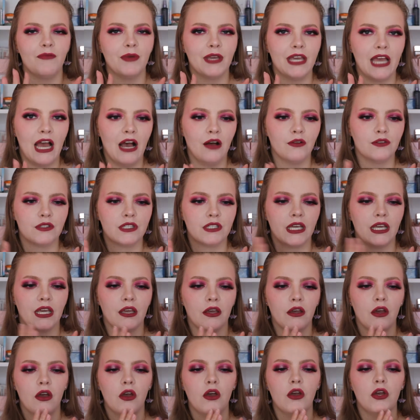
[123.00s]
I've been
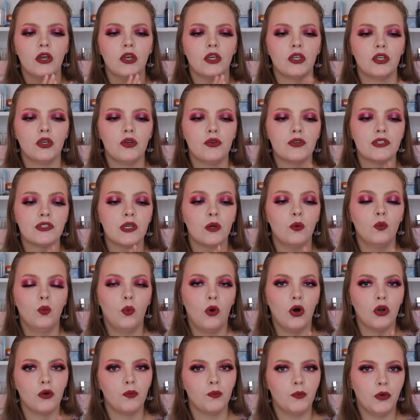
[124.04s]
counting using
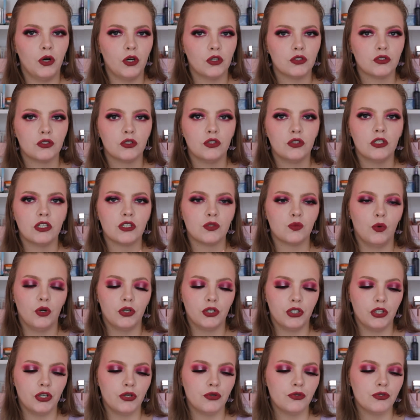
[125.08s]
one bottle as
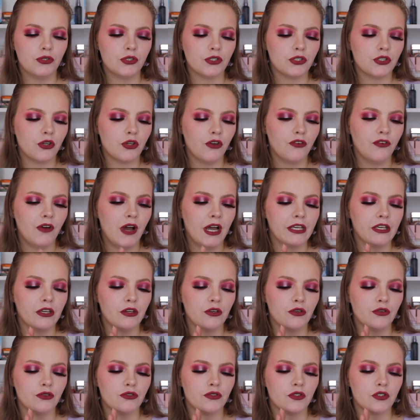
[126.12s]
one use. So if I
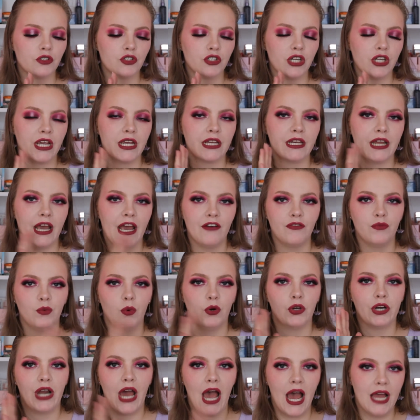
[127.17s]
use shade
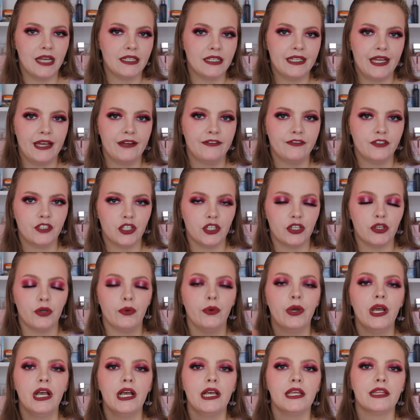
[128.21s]
F1 and
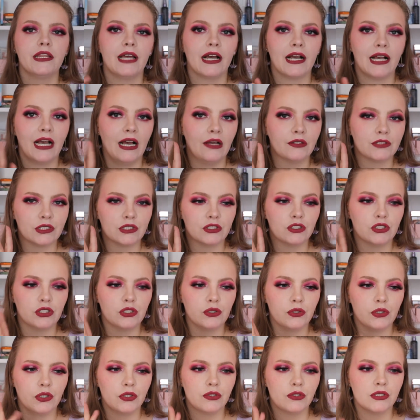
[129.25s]
F2, that counts as
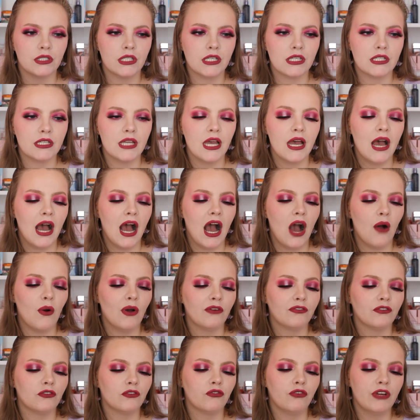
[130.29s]
two uses.
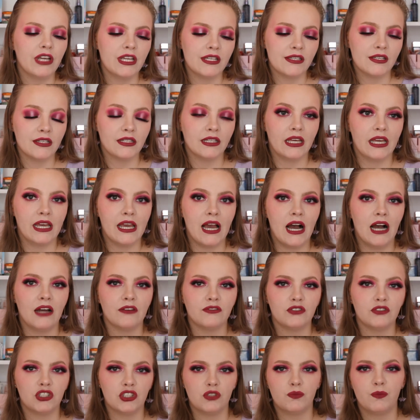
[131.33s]
However, recently
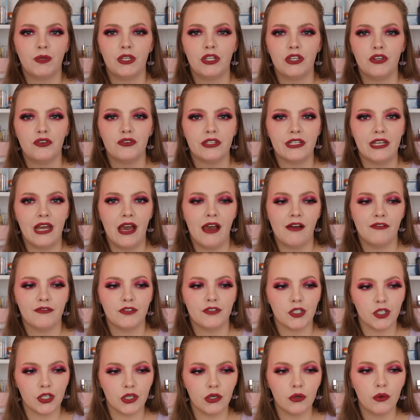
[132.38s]
I've just been using
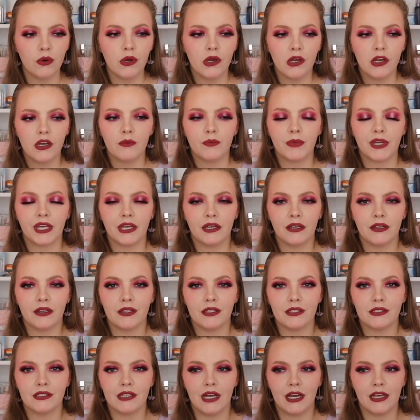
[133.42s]
F2
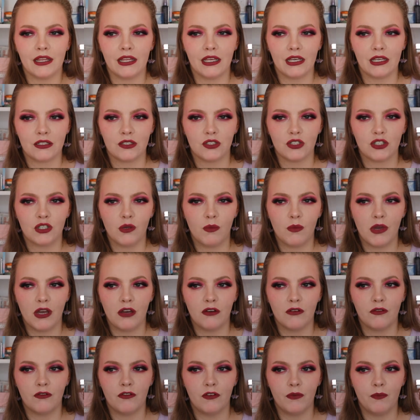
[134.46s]
because I think it's just a bit
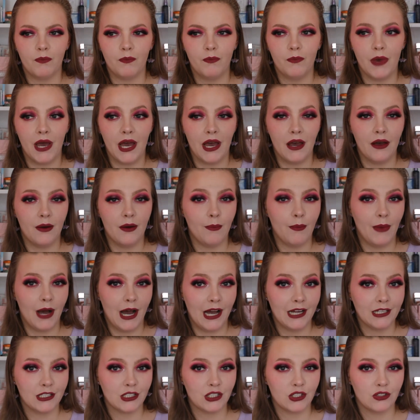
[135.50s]
of a better
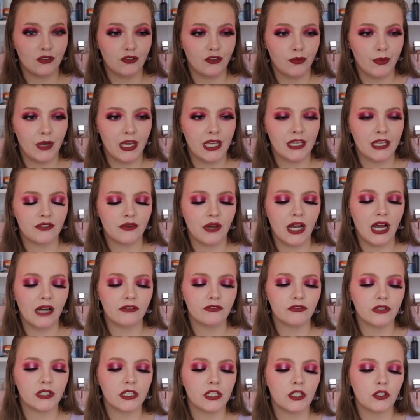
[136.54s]
match for me. So I
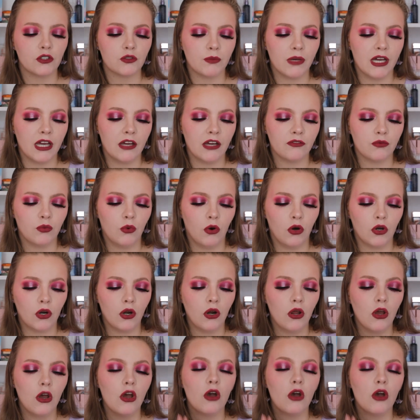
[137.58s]
haven't really used my F1,